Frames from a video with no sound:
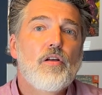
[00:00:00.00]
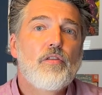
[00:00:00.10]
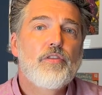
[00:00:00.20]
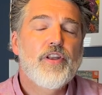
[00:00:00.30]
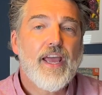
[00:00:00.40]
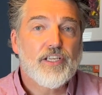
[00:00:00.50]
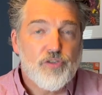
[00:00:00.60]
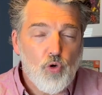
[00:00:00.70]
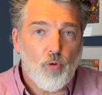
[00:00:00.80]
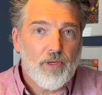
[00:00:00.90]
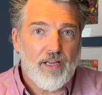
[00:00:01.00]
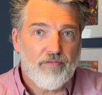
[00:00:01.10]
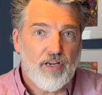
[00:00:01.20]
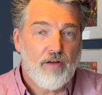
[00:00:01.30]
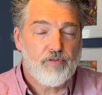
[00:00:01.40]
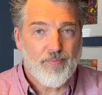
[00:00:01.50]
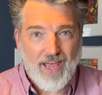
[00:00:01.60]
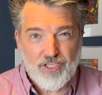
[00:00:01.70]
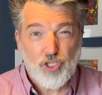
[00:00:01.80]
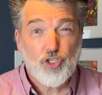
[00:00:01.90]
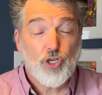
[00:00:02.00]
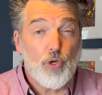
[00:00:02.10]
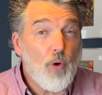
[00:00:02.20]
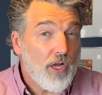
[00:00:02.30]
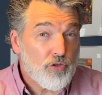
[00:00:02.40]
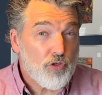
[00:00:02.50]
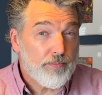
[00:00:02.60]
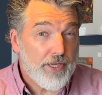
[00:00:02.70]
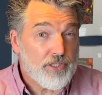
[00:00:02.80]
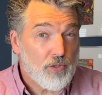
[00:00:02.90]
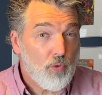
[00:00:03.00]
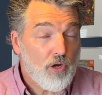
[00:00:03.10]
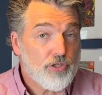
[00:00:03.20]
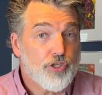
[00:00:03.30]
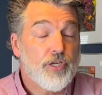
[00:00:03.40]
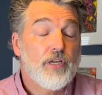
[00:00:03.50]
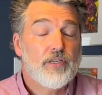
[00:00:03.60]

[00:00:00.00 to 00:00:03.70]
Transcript: The next normal level up from that is a 200 meter watch.